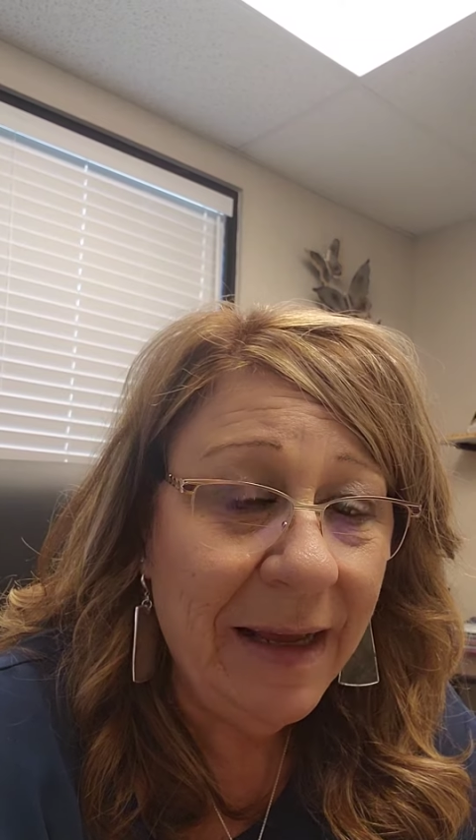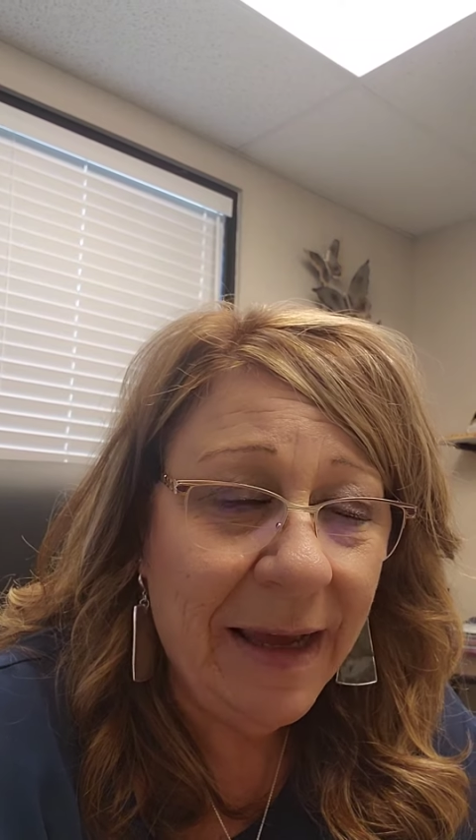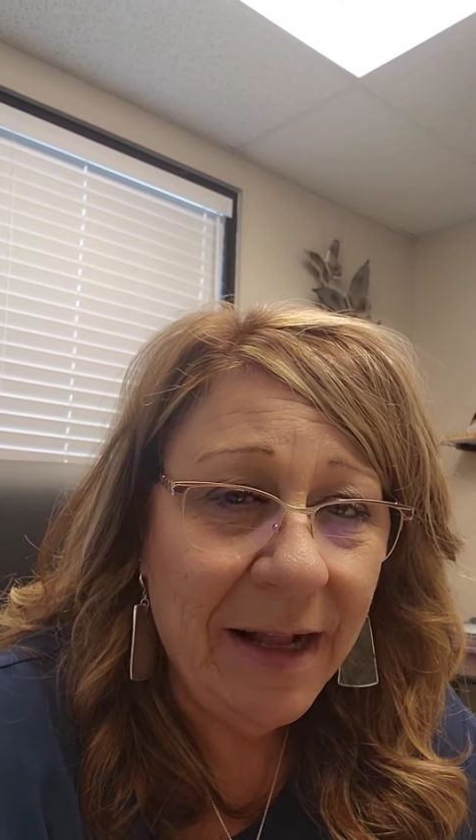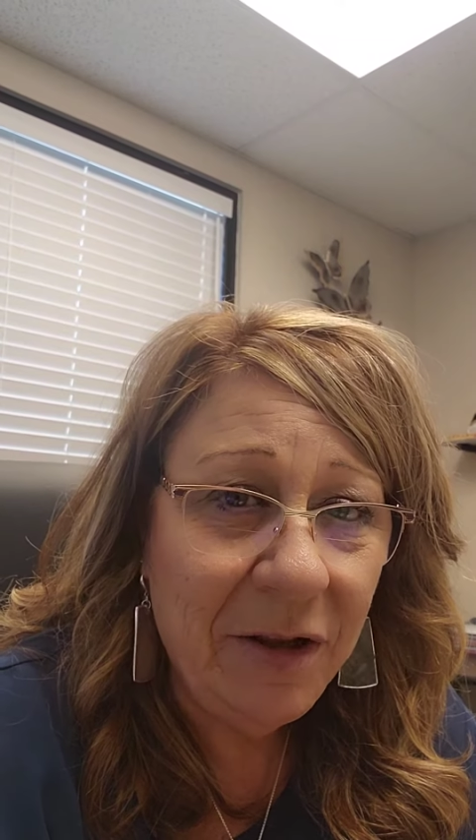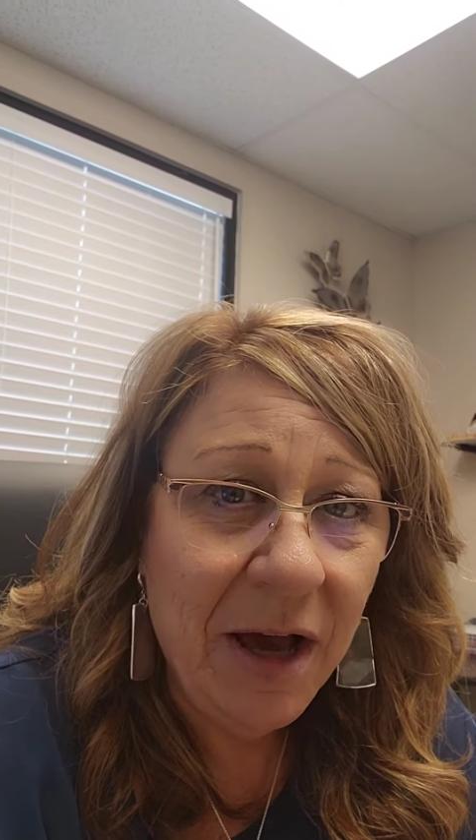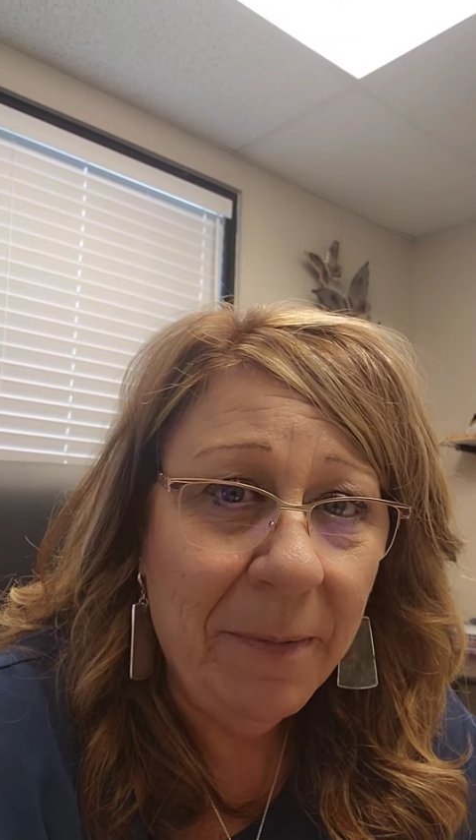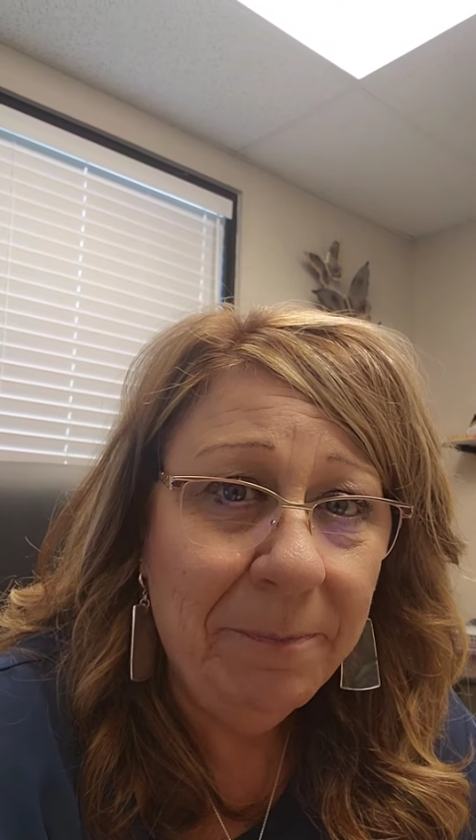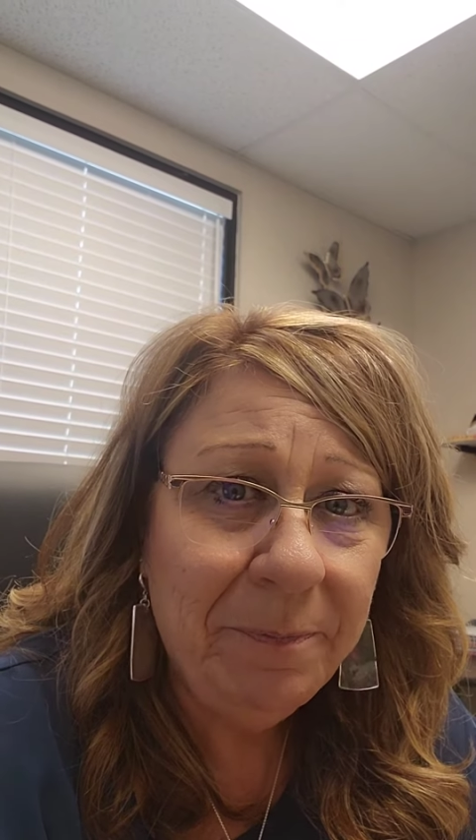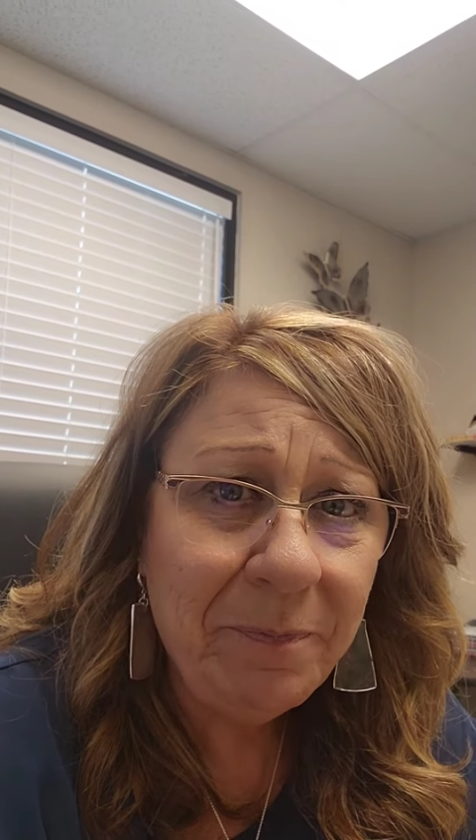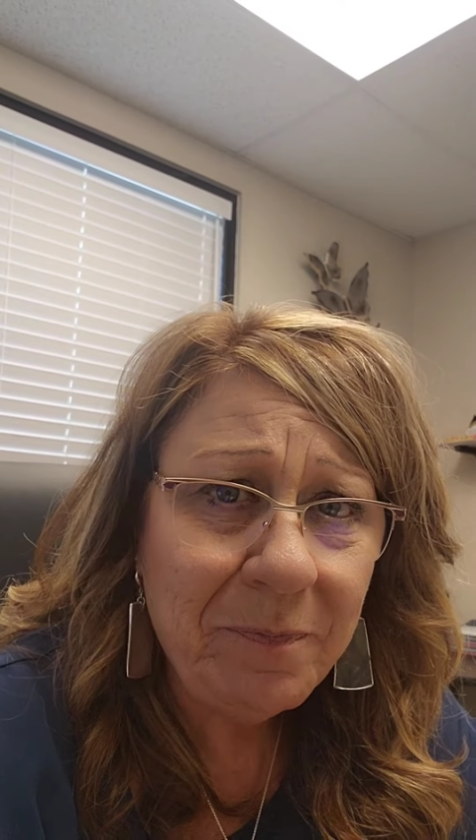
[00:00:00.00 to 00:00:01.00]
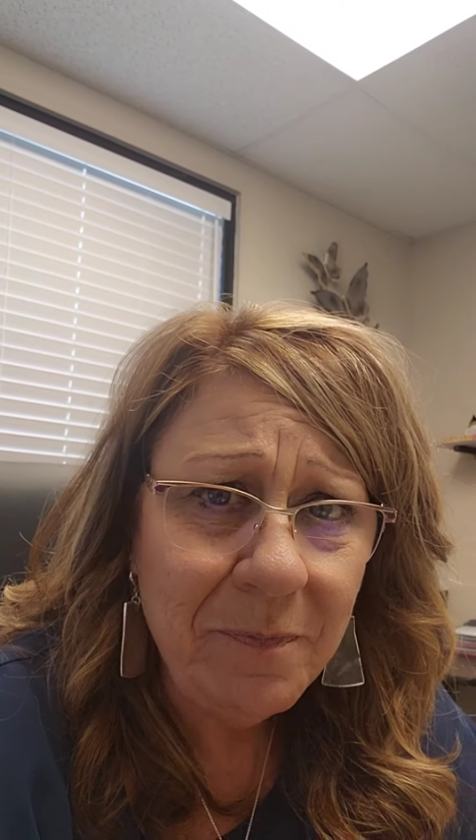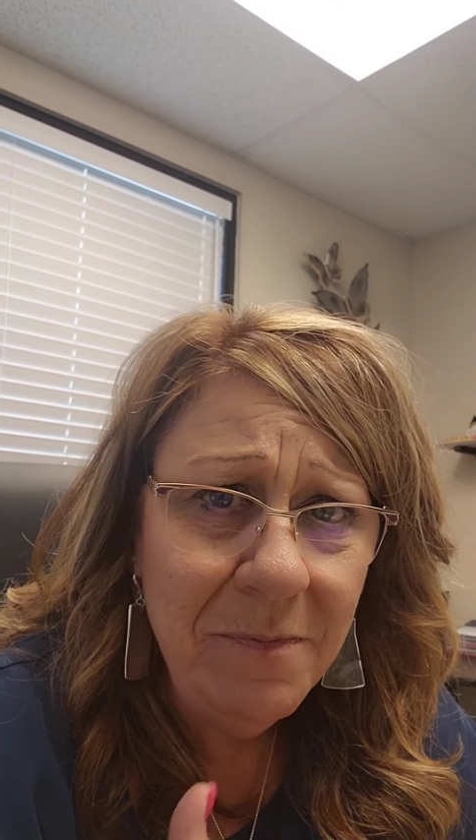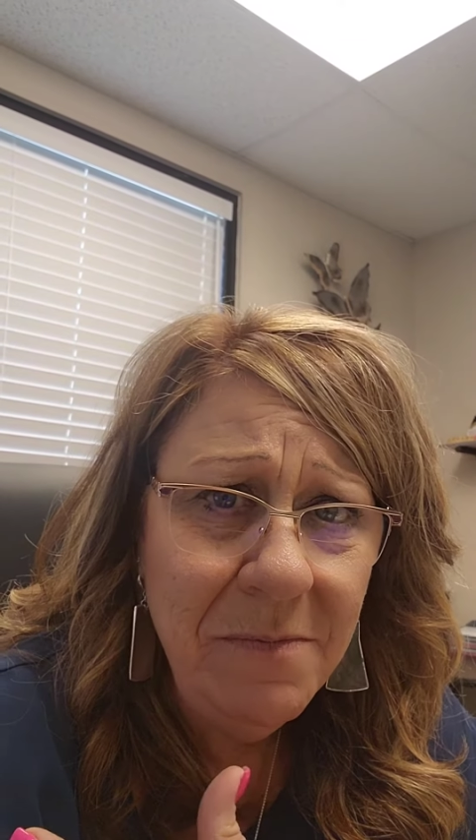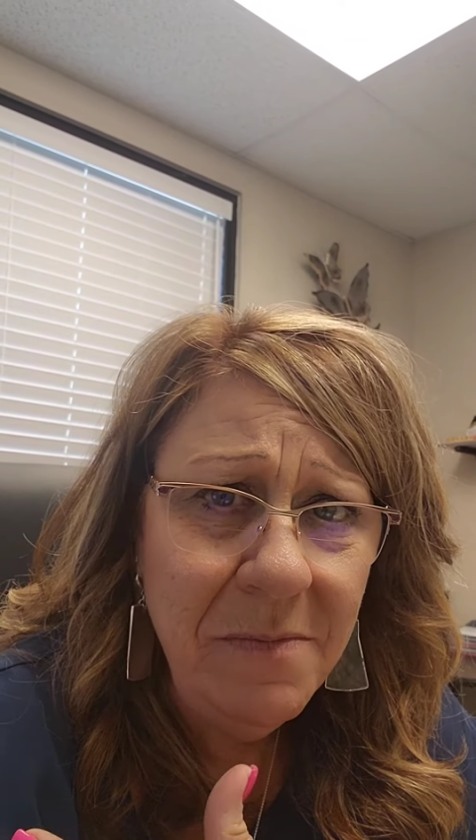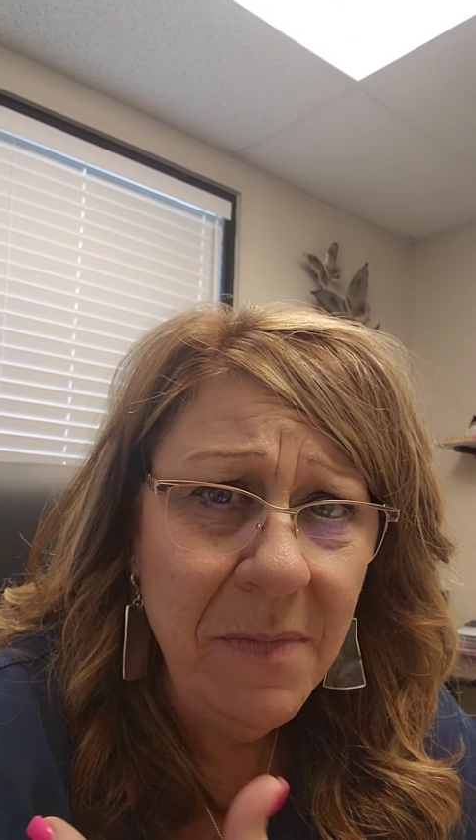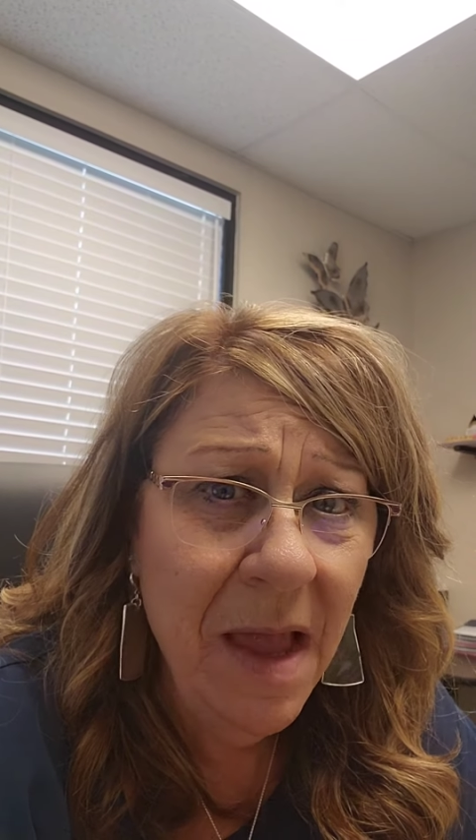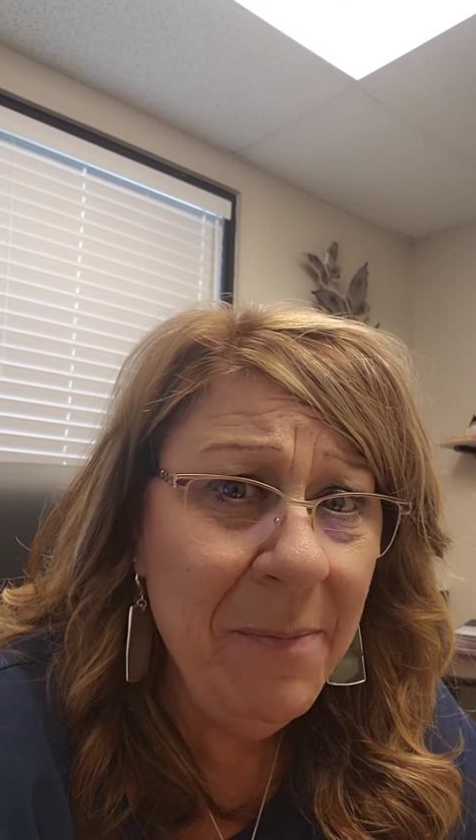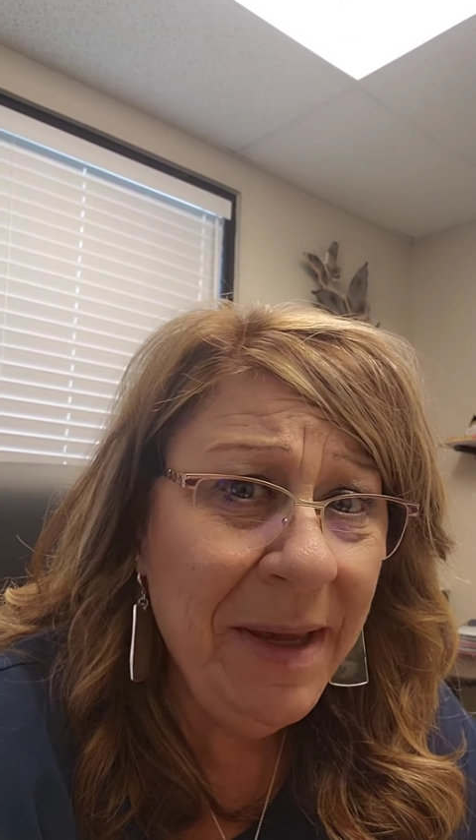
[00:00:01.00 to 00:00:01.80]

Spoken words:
it can catch up and